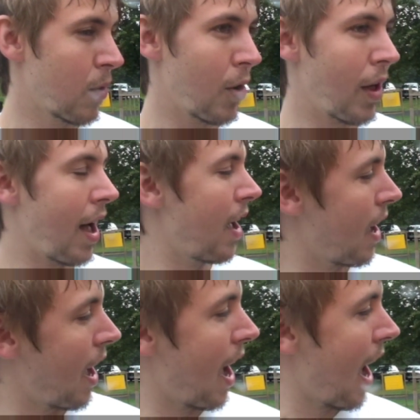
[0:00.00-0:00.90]
Well,
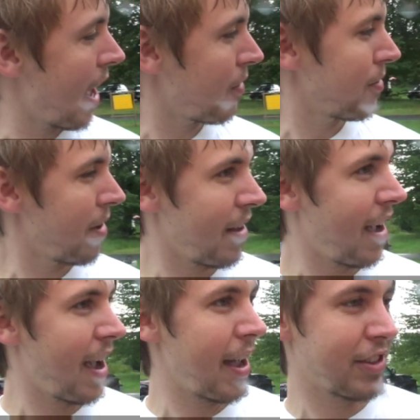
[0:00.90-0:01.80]

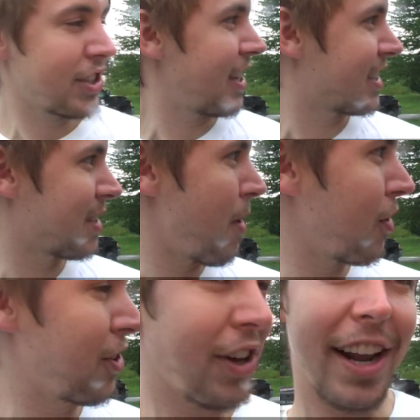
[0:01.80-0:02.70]
it
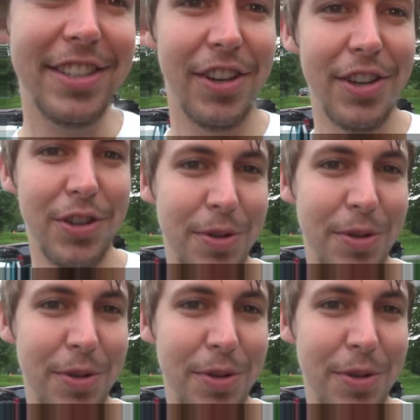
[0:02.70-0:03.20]
smelled good. I saw you